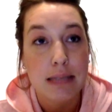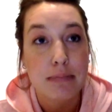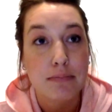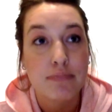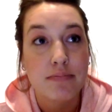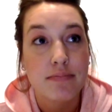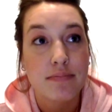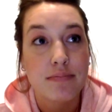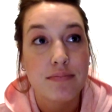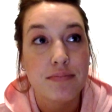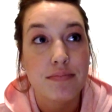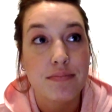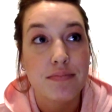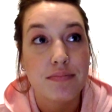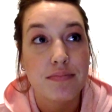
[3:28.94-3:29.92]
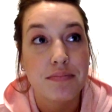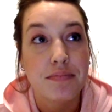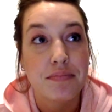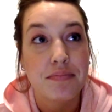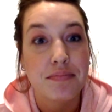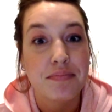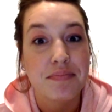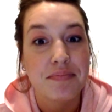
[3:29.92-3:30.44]

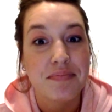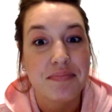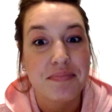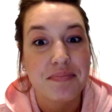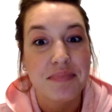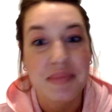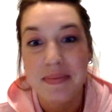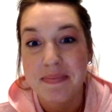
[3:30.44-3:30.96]
No one is speaking in this clip.